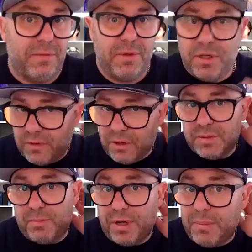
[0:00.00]
But you've got
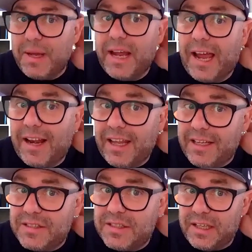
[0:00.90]
some pretty big
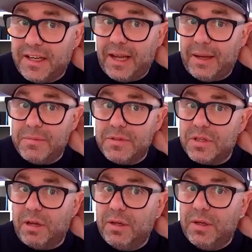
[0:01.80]
accolades to your name.
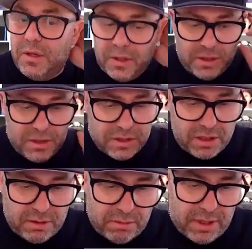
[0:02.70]
So
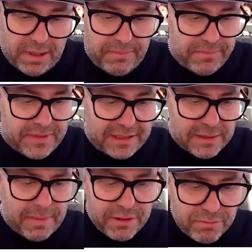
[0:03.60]
tell us
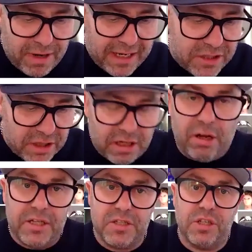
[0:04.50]
about the range of
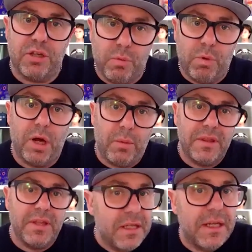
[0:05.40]
clients you work with
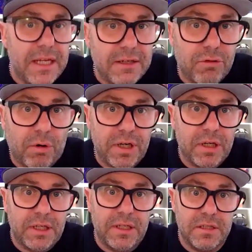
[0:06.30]
in
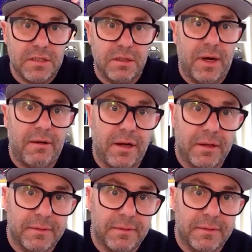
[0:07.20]
Croydon in this new area.